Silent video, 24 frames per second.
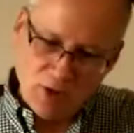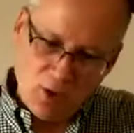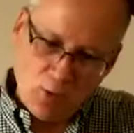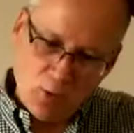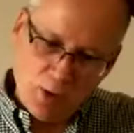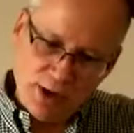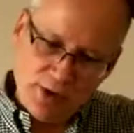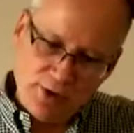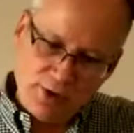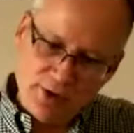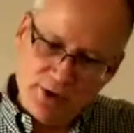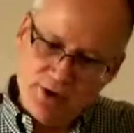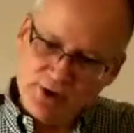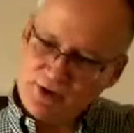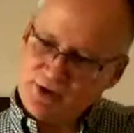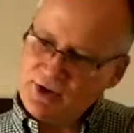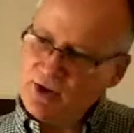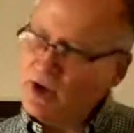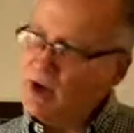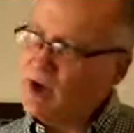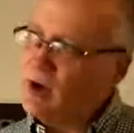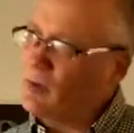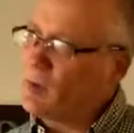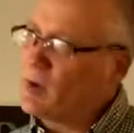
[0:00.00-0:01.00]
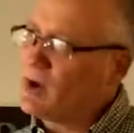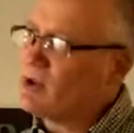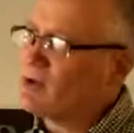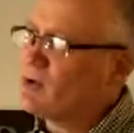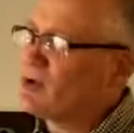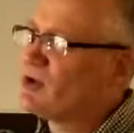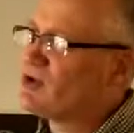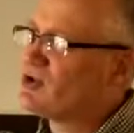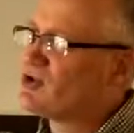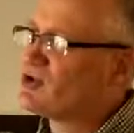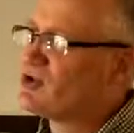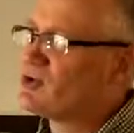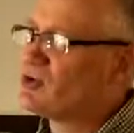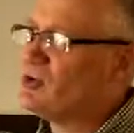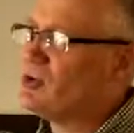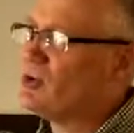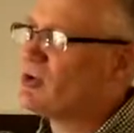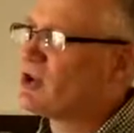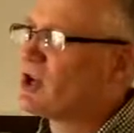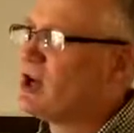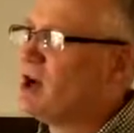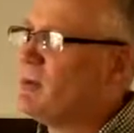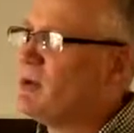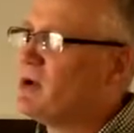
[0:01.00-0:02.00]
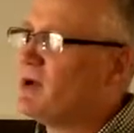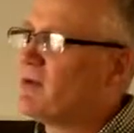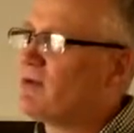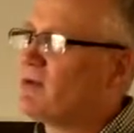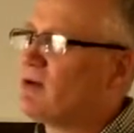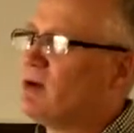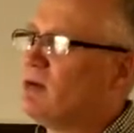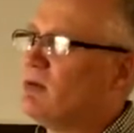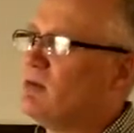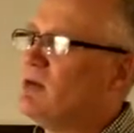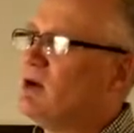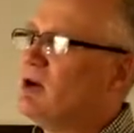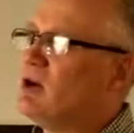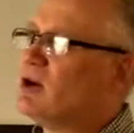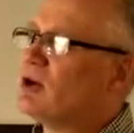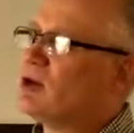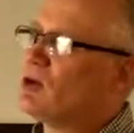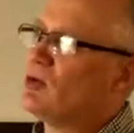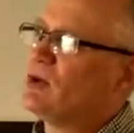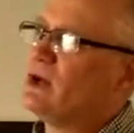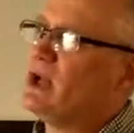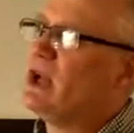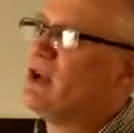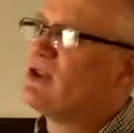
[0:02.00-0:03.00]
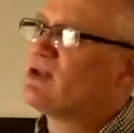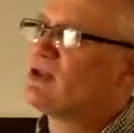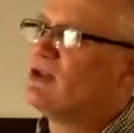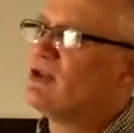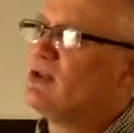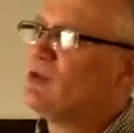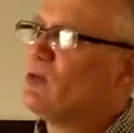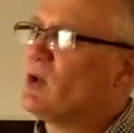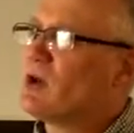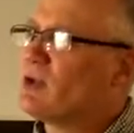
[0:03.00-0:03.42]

Whether it's uh, whether it's truth coming from creation,